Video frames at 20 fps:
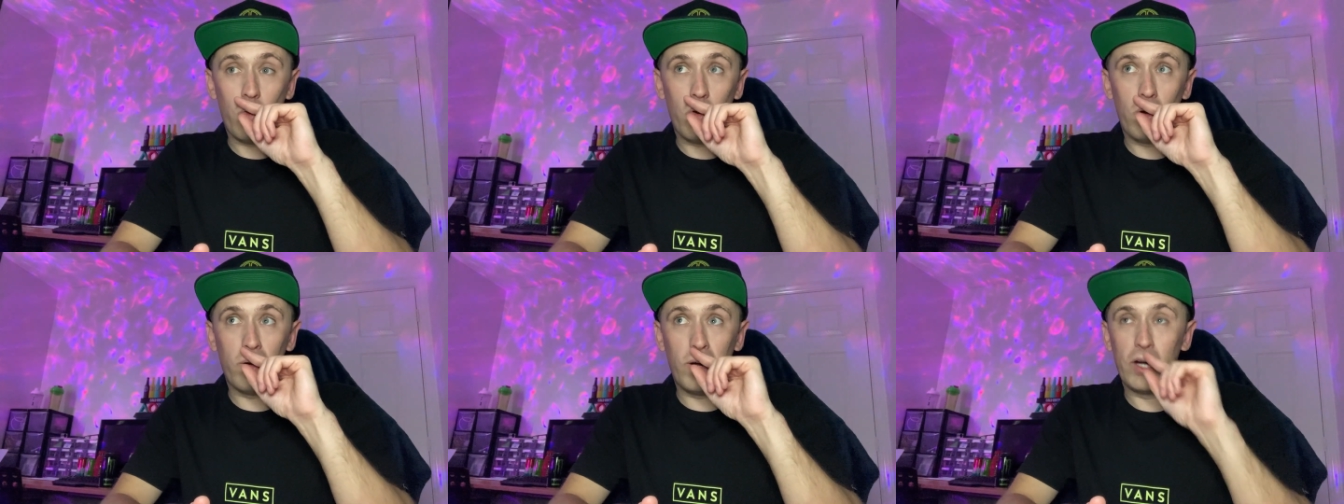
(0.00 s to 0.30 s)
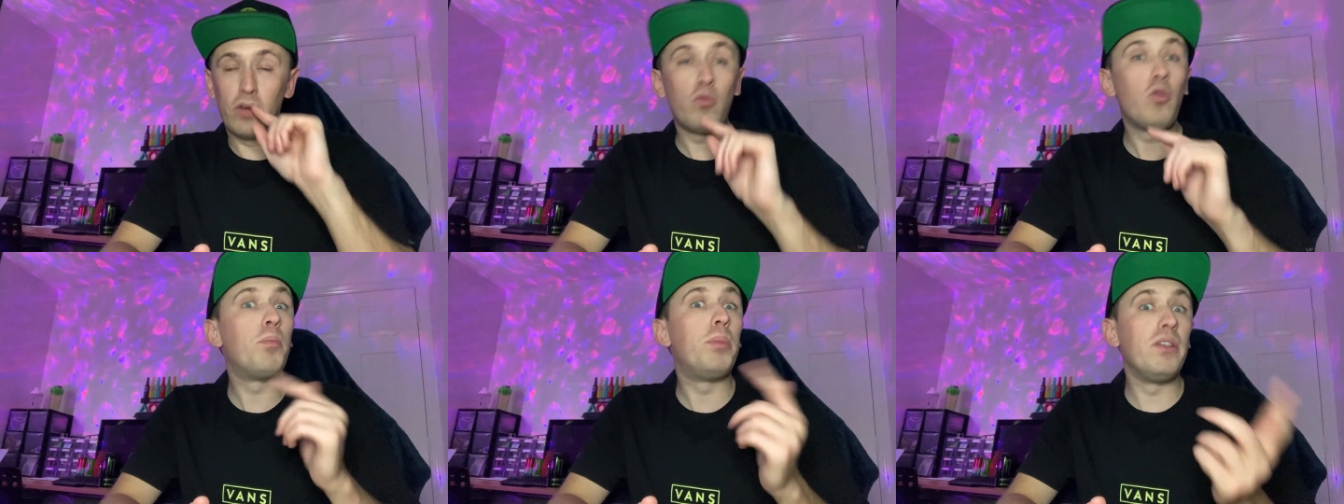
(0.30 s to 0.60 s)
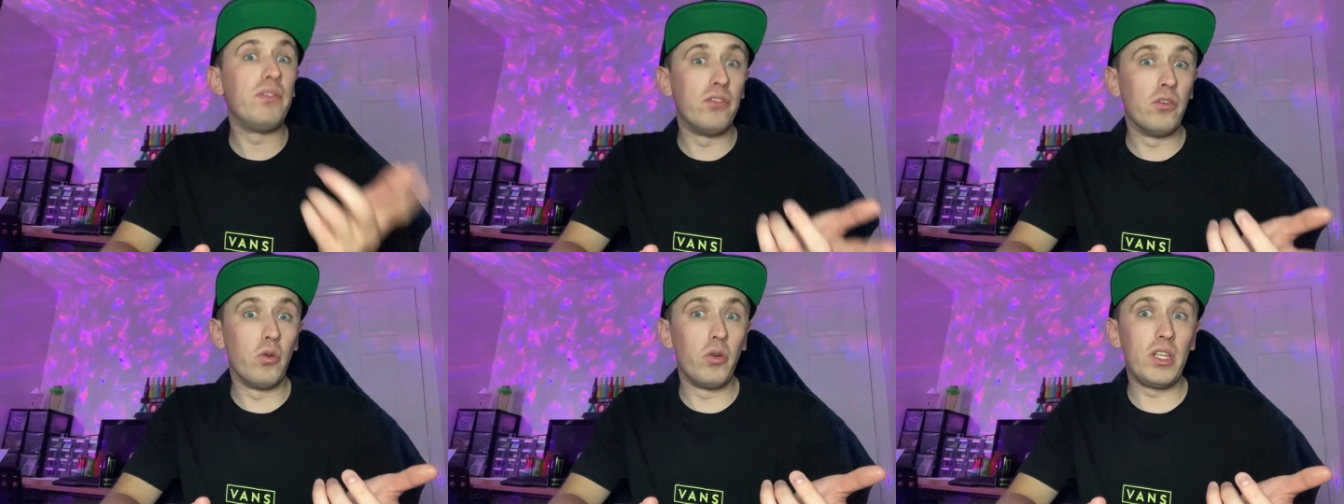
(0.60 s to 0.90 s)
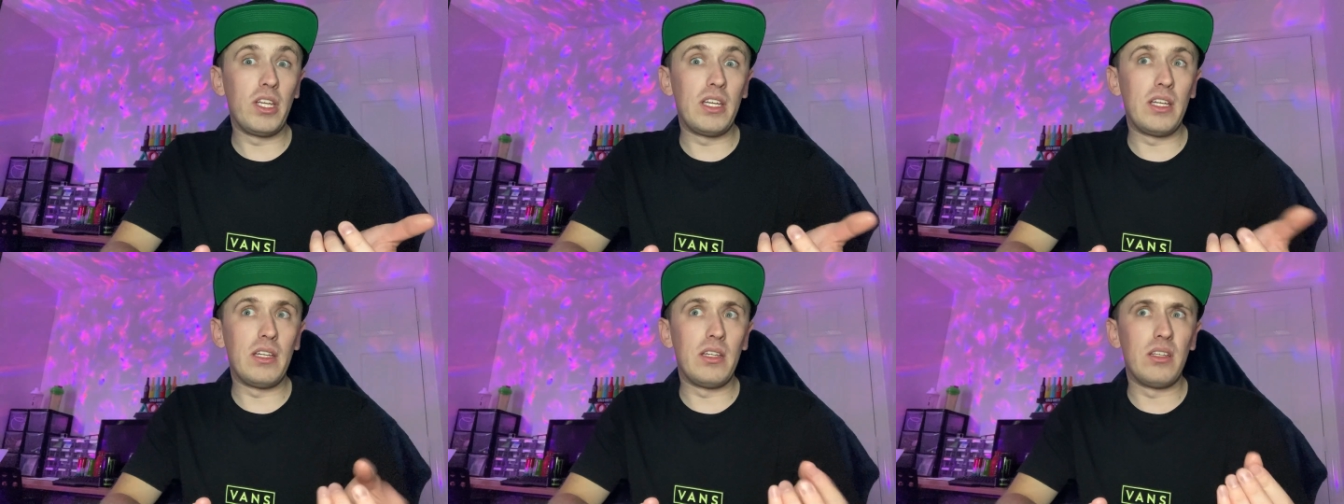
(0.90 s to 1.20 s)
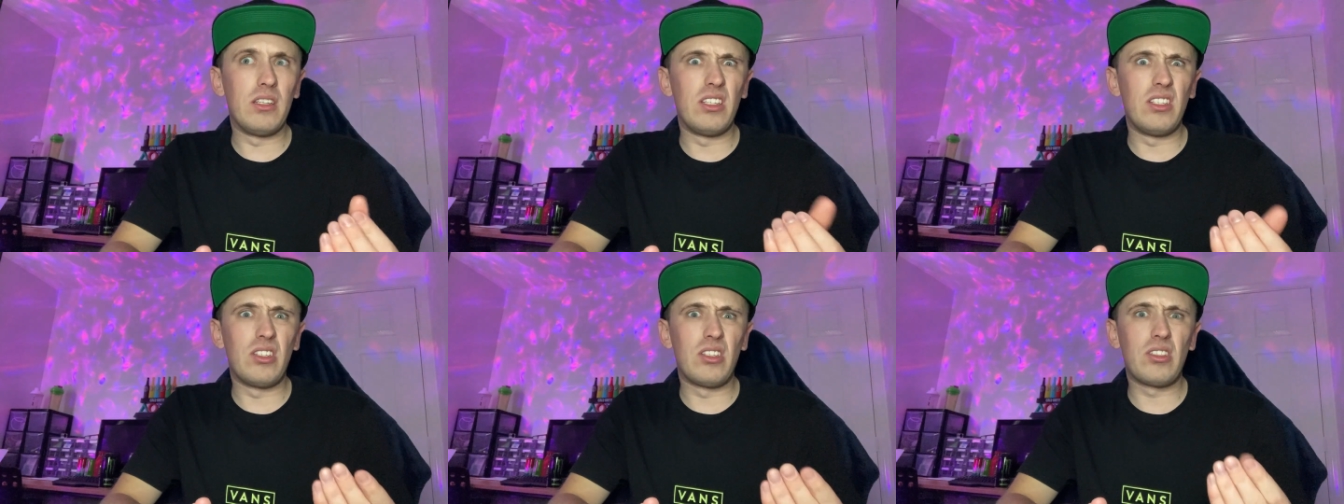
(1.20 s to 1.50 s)
Well, it will be four
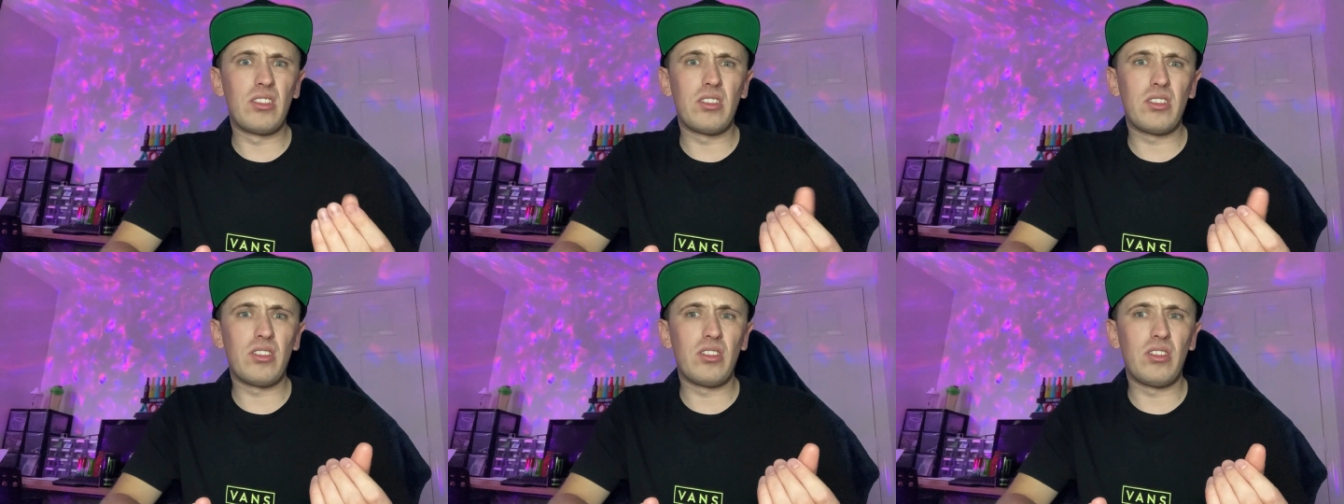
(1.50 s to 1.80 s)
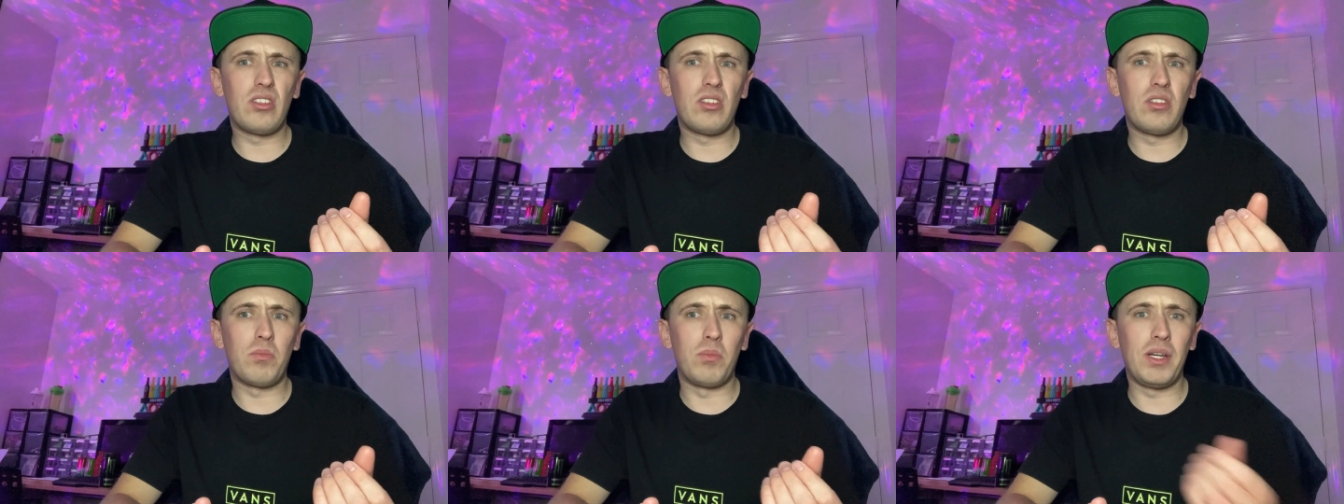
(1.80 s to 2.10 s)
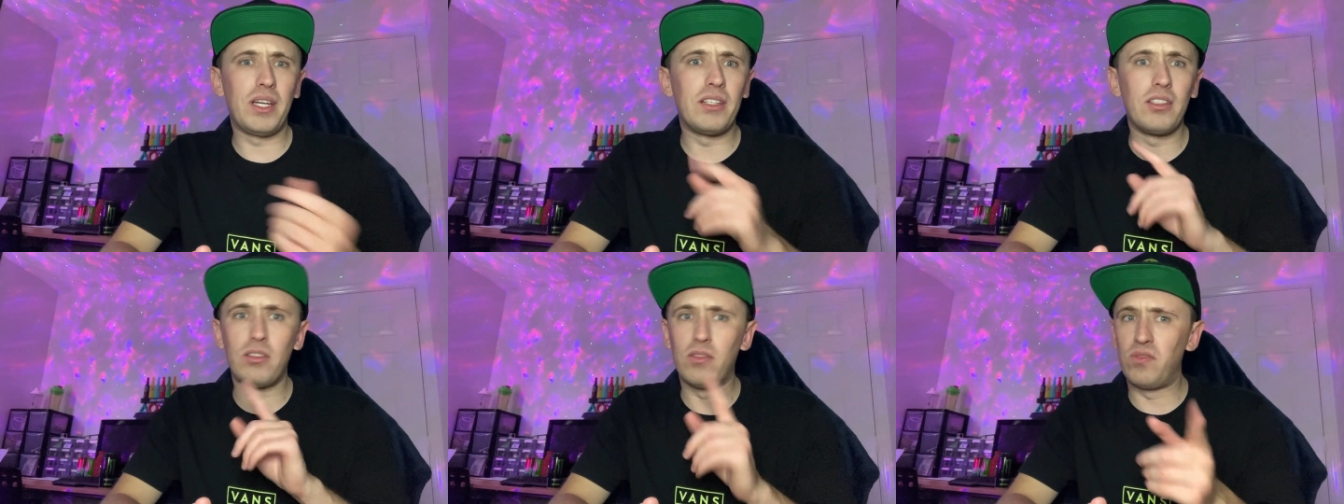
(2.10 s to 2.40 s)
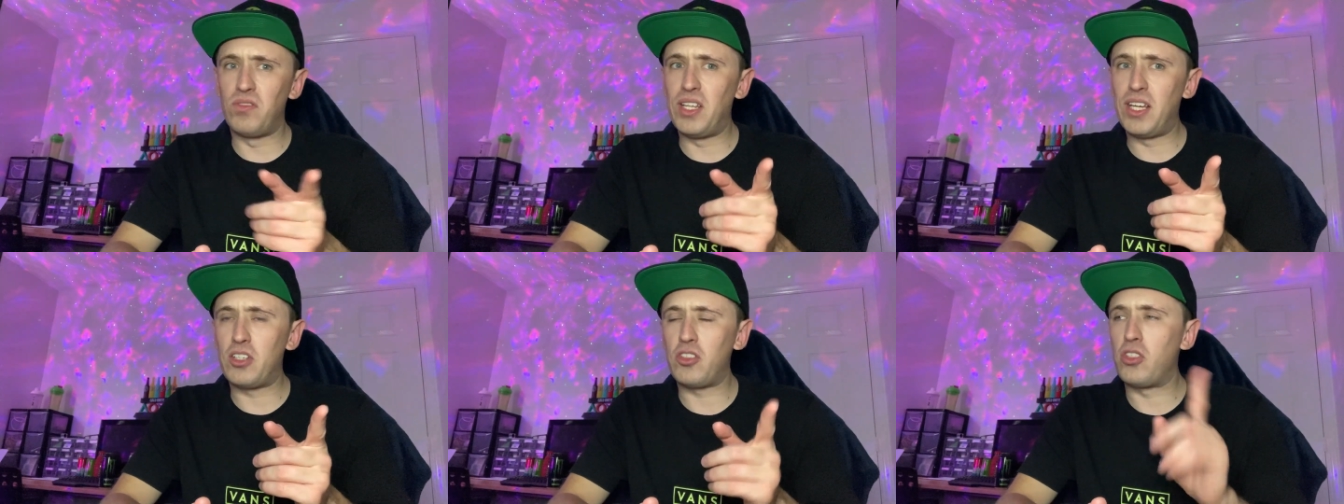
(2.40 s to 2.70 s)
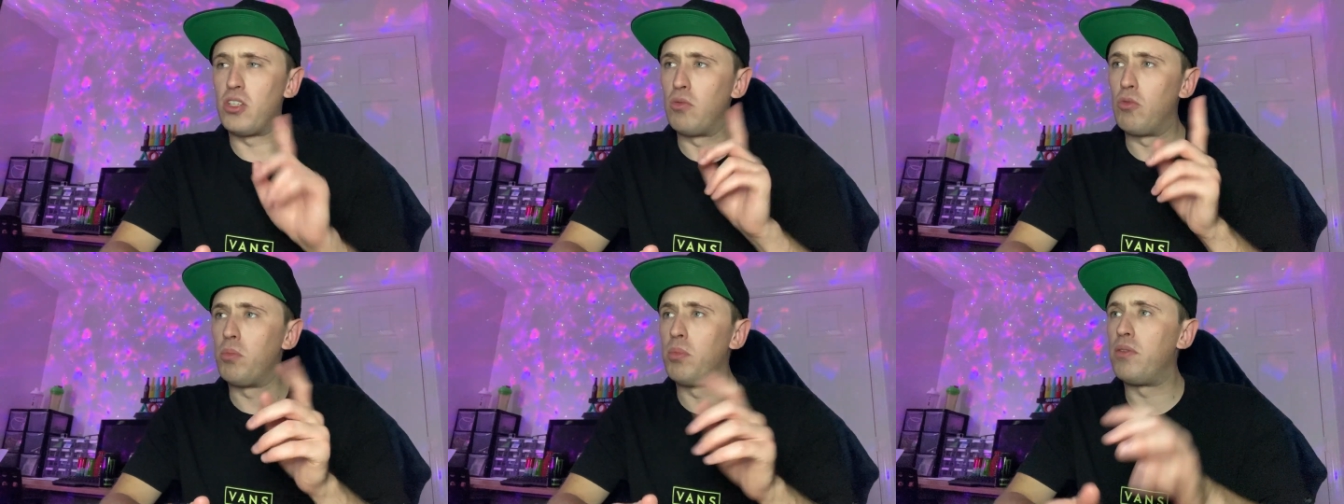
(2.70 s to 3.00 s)
years. Beginning of
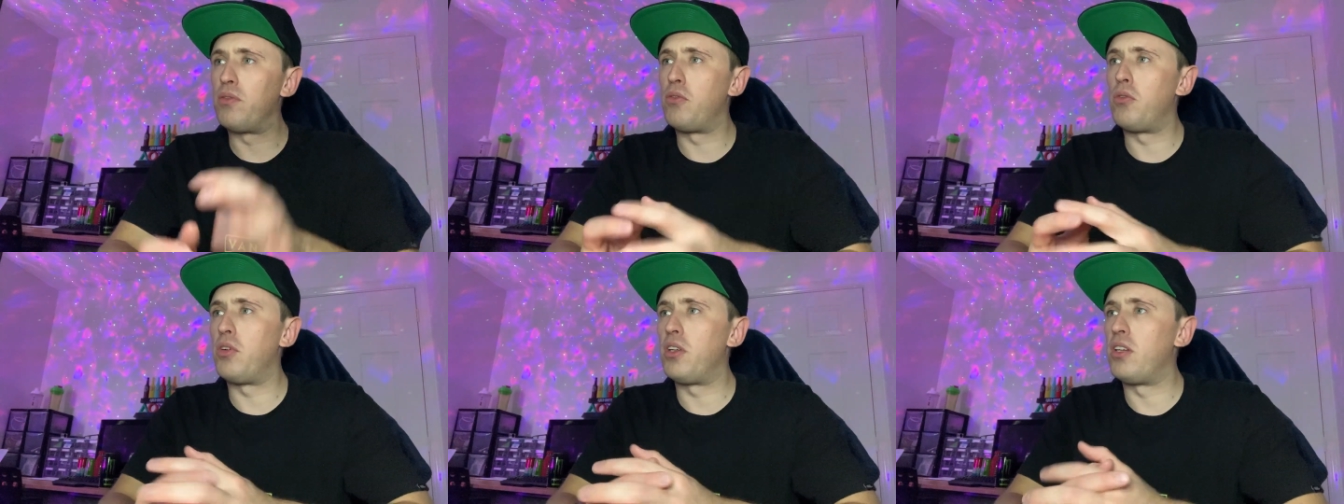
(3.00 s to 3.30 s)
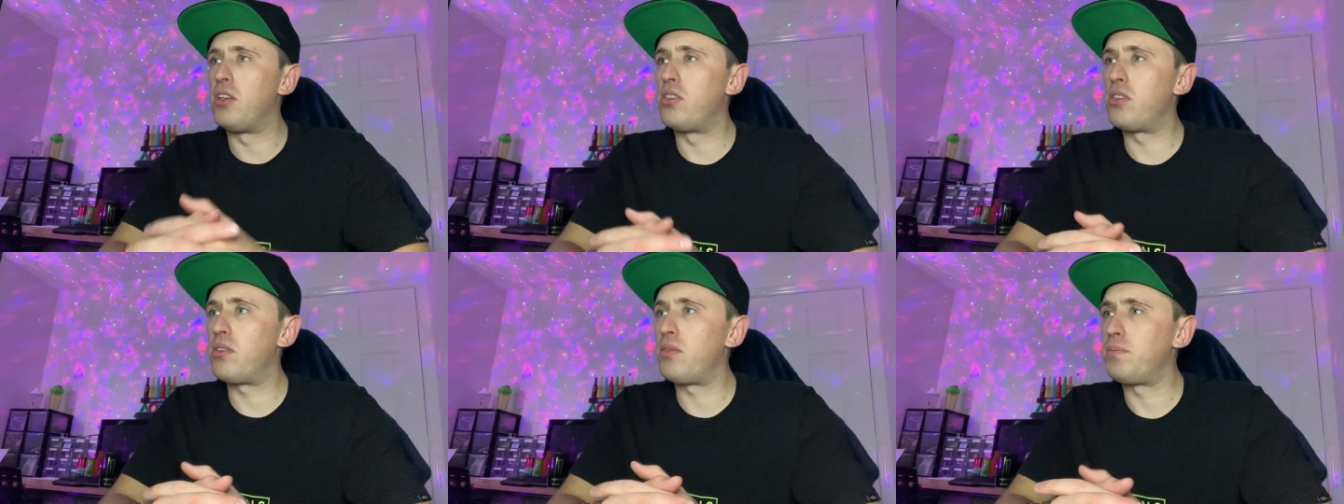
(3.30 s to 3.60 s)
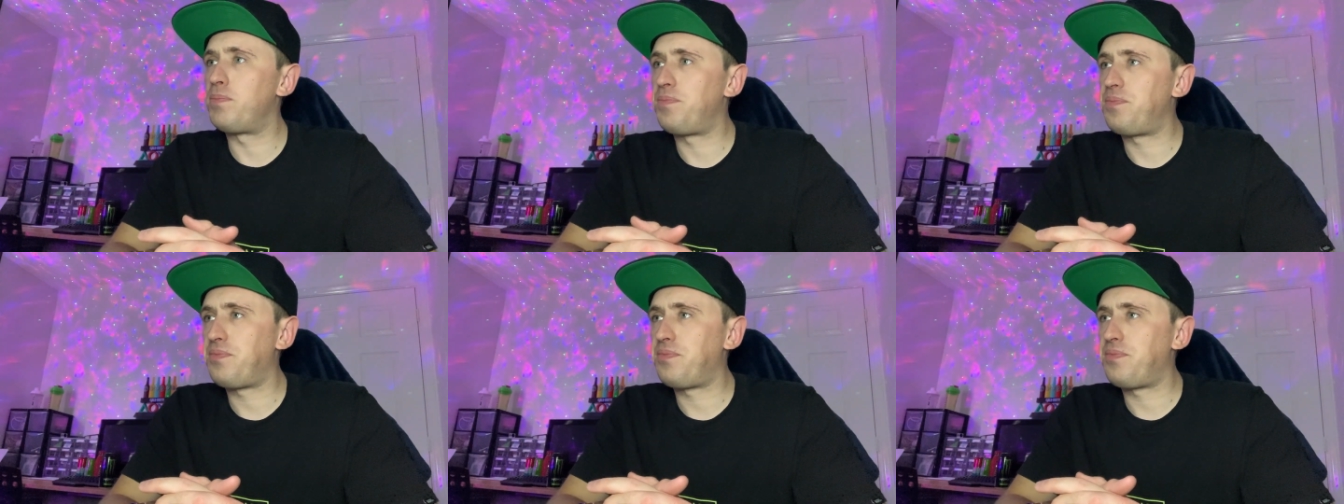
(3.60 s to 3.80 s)
next year will be four years.